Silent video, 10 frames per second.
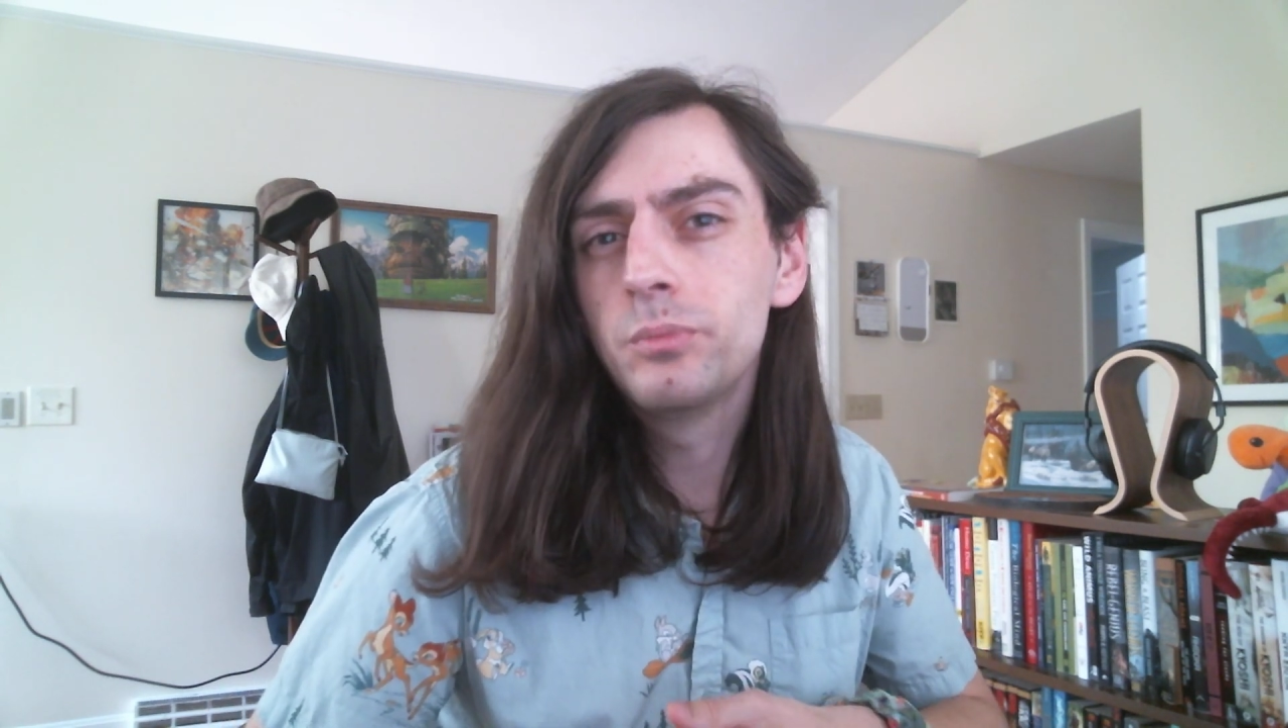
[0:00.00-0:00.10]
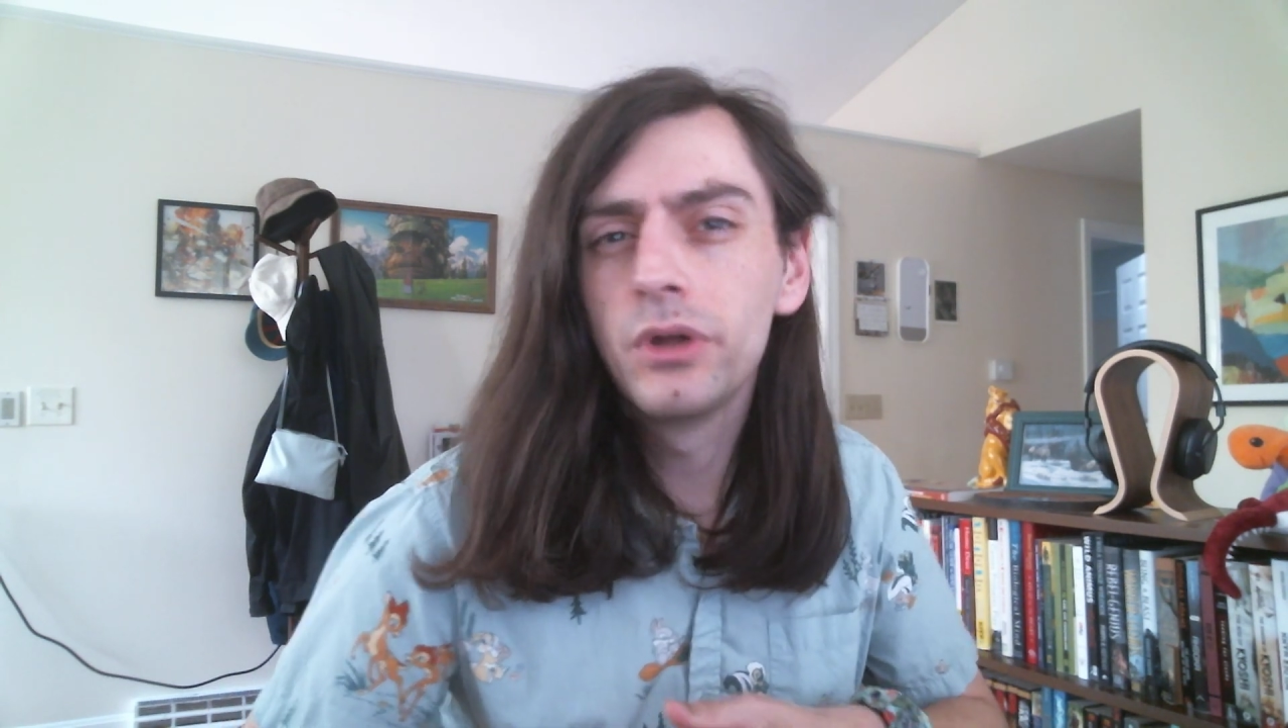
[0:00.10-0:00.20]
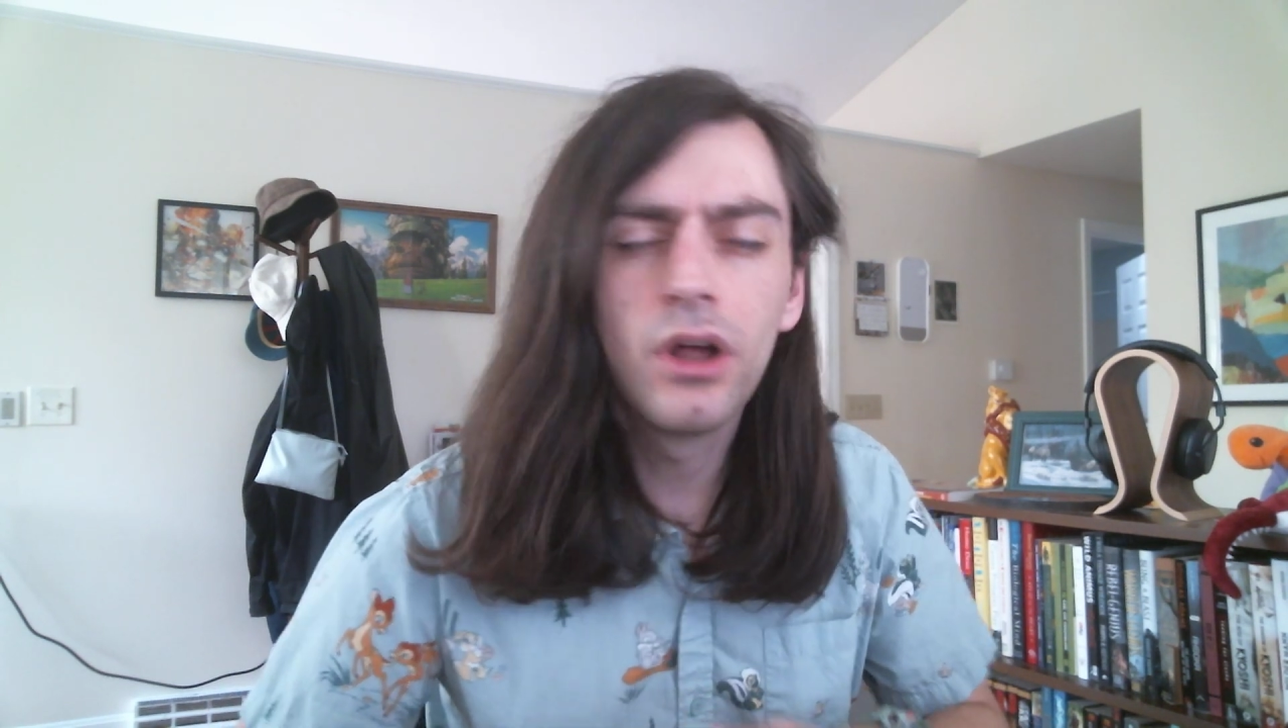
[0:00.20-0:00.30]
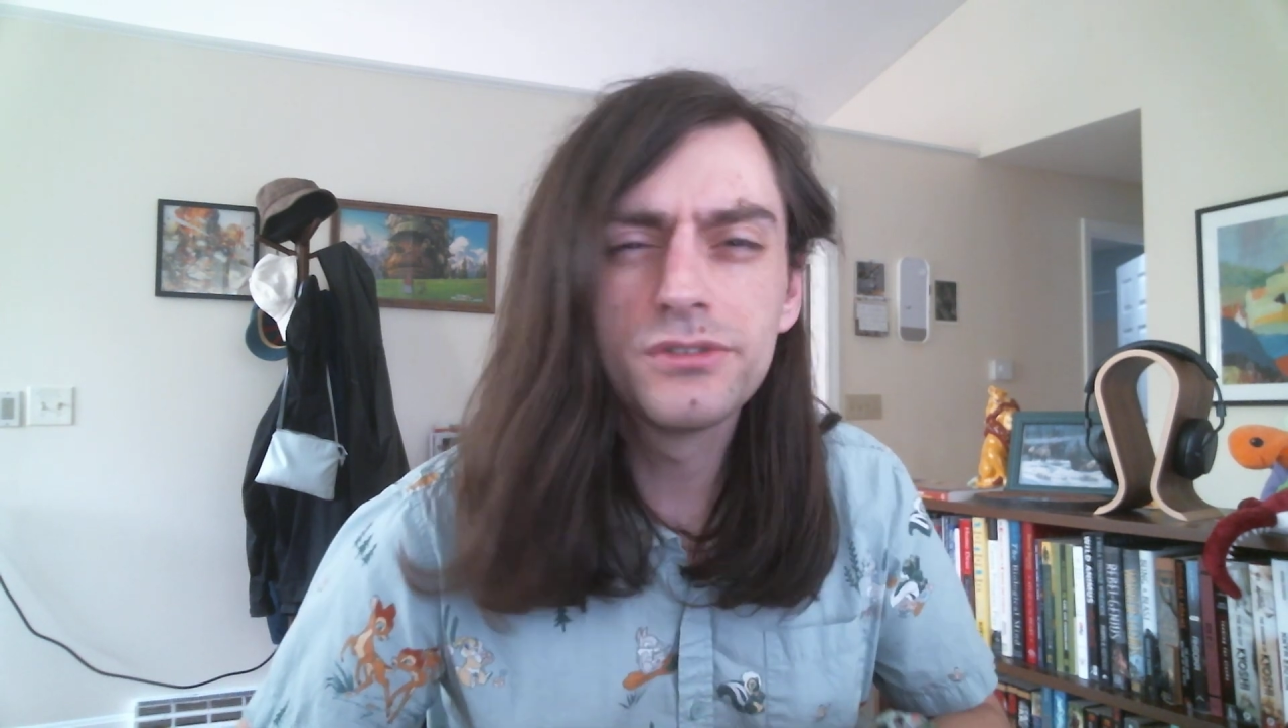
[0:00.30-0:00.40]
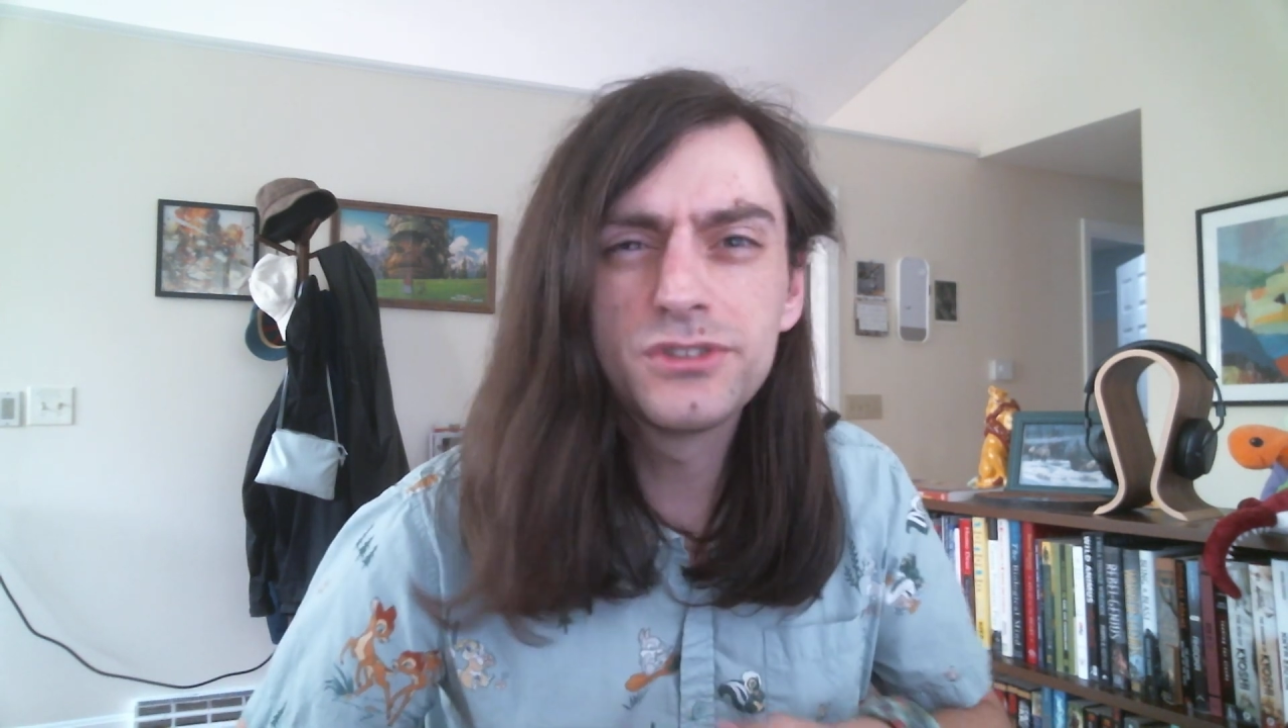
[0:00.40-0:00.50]
but
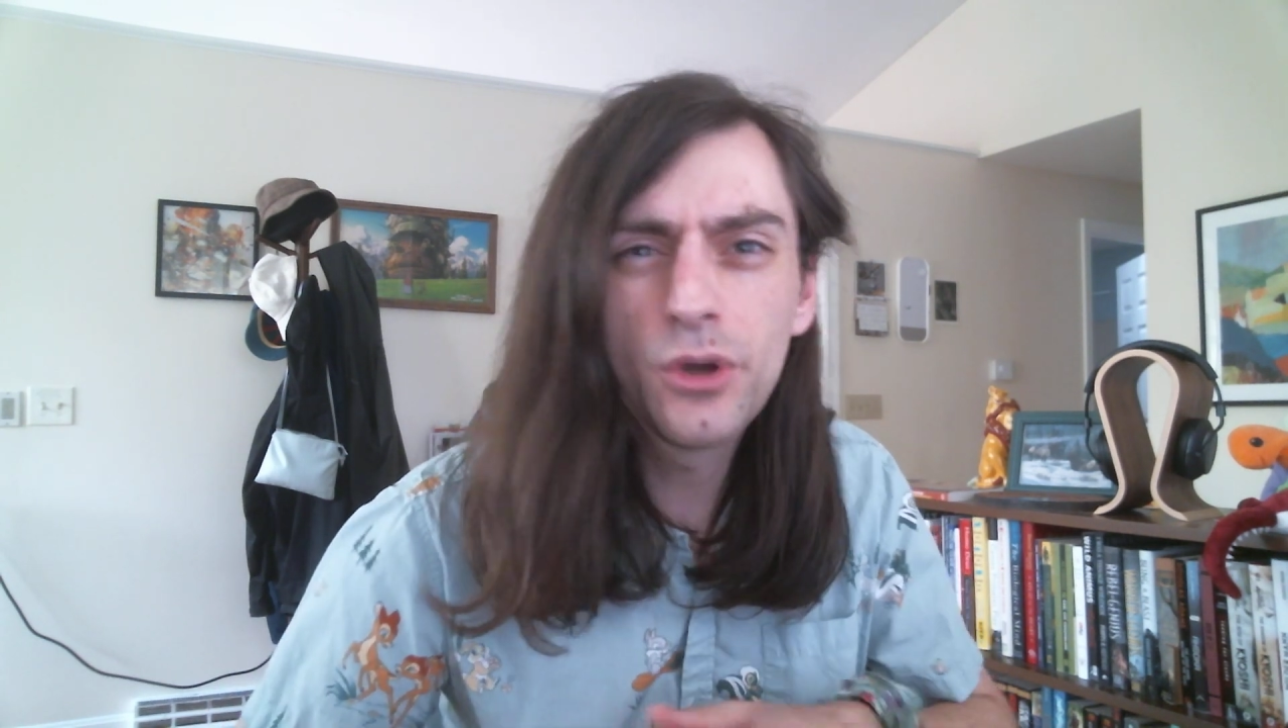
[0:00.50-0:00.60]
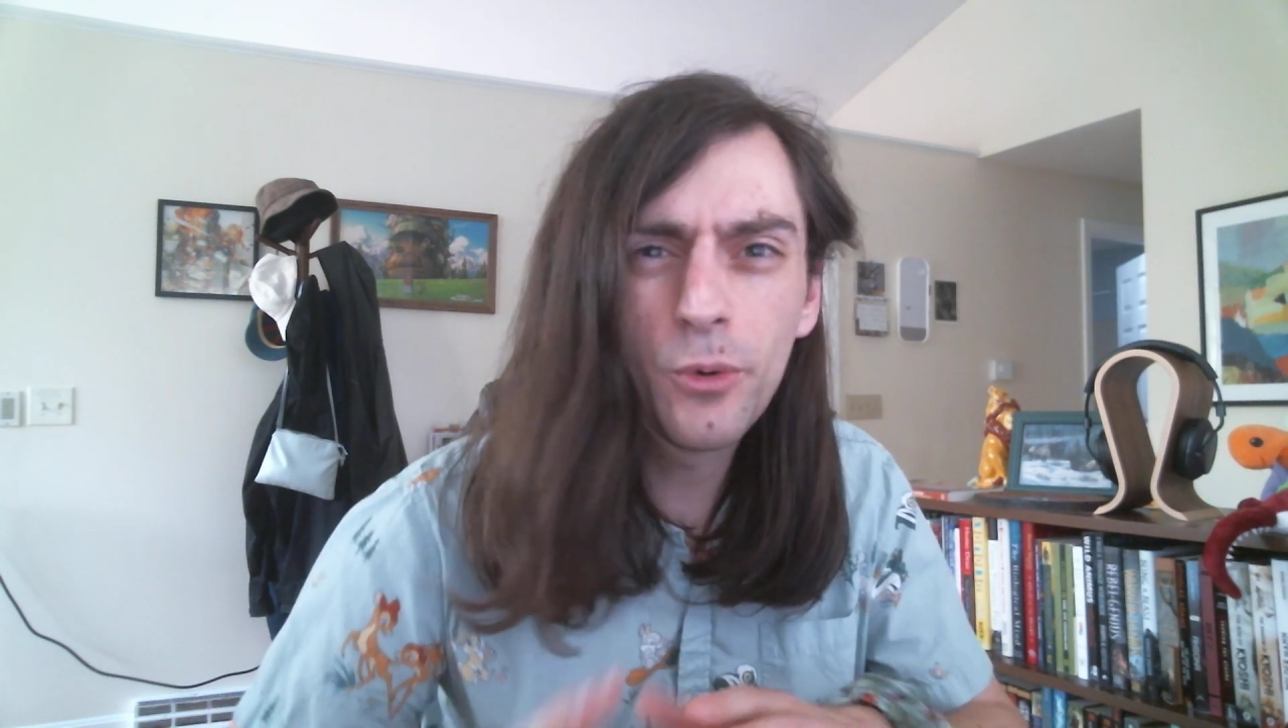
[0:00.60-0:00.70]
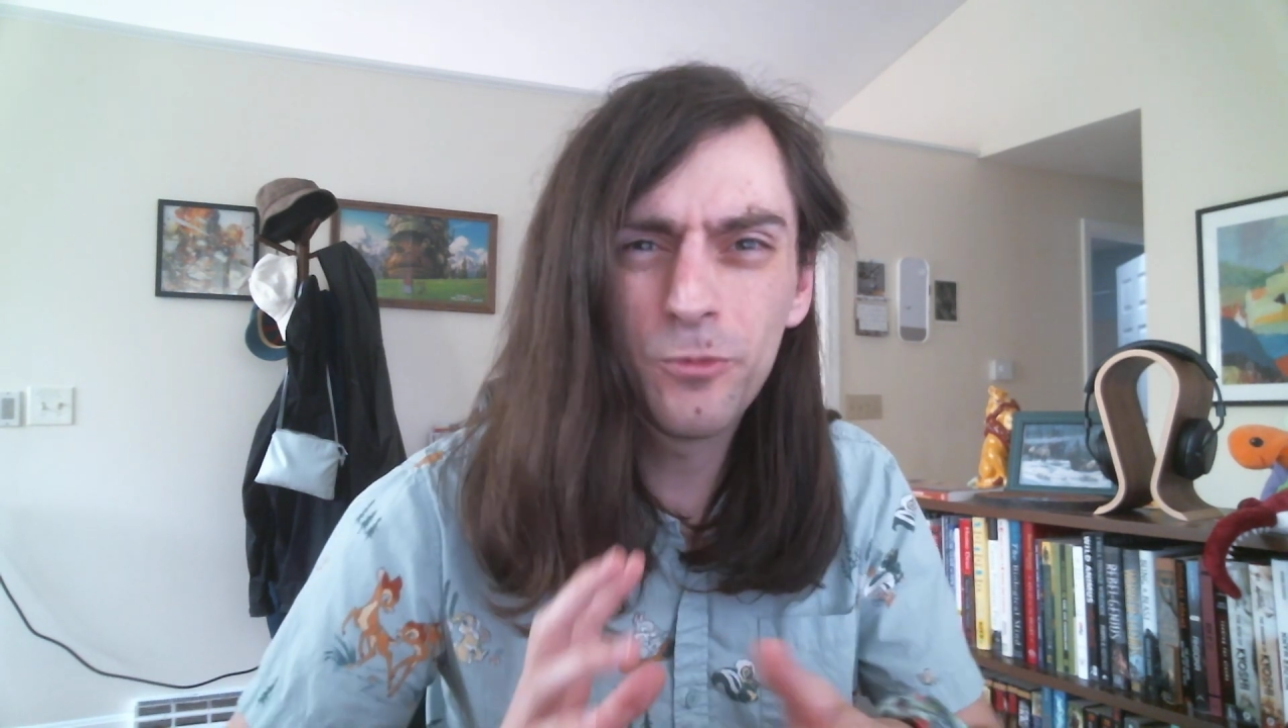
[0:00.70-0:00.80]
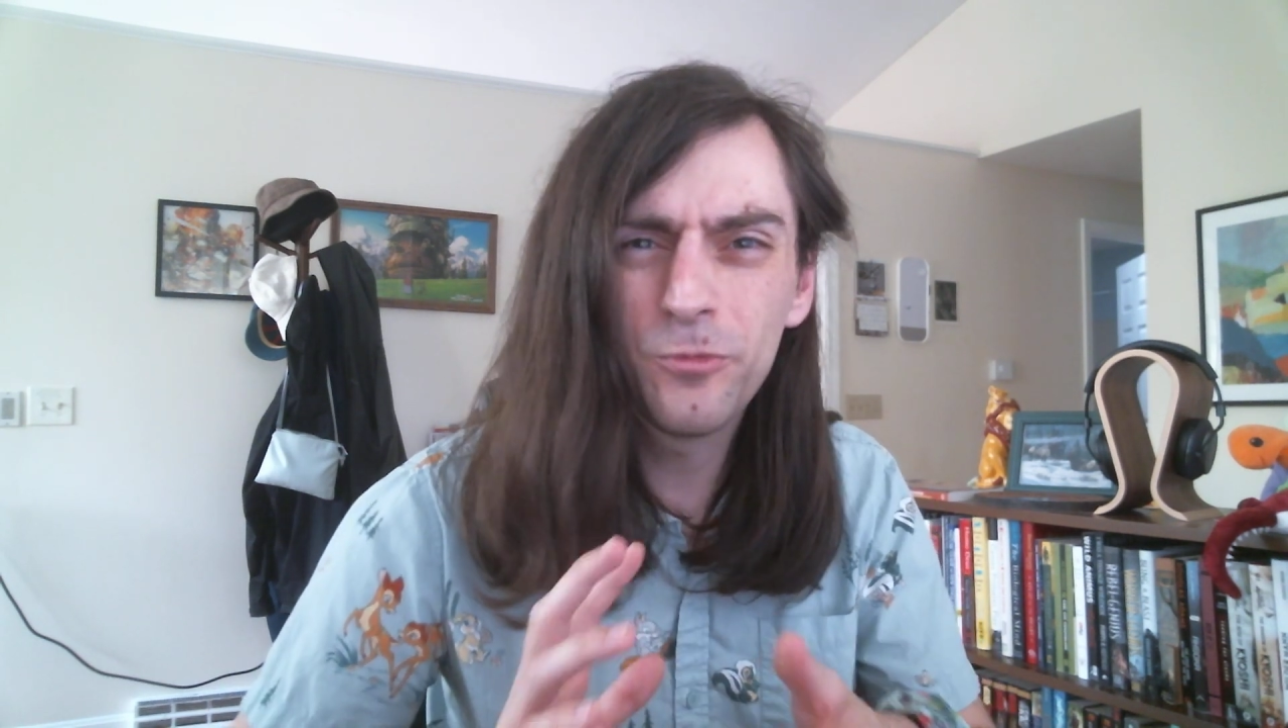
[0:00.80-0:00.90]
also